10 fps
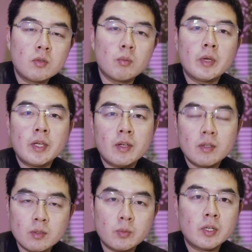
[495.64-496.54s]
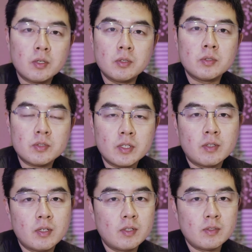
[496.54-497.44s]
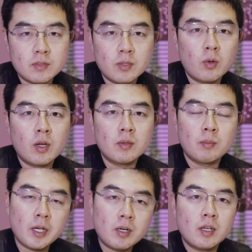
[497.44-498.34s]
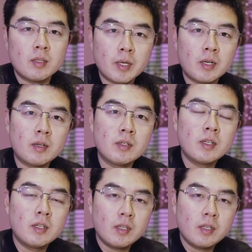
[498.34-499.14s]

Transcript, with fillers: to make the Ricoh Theta Z1 better and better